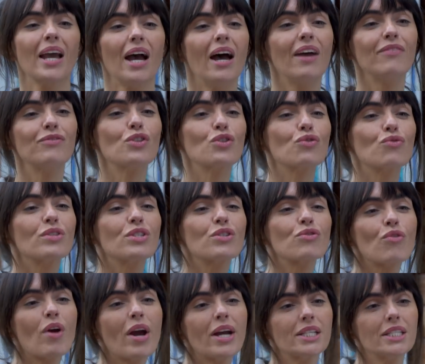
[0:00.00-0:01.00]
I've just
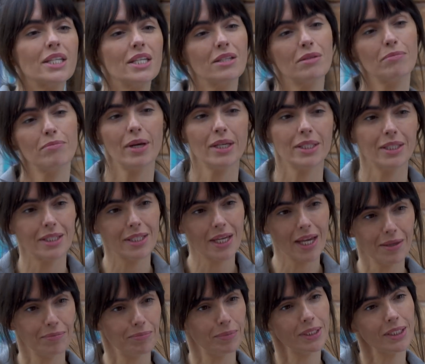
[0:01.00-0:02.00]
retracted my
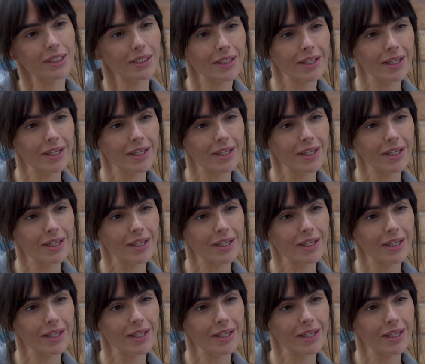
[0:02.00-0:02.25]
statement,